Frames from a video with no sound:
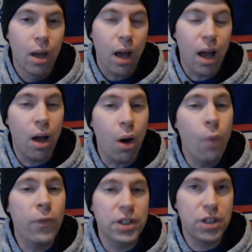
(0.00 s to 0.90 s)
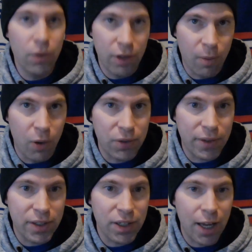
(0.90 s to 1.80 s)
0-for-2 in their most
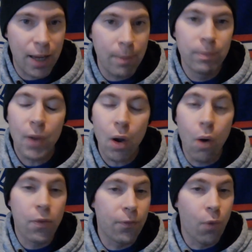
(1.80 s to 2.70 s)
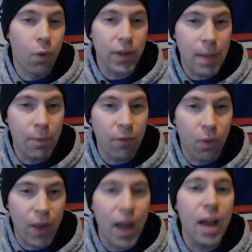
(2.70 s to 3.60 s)
recent game, 0-for-4 the game before
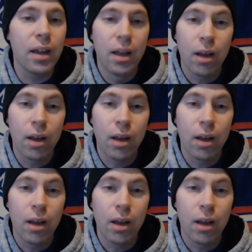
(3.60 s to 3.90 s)
that,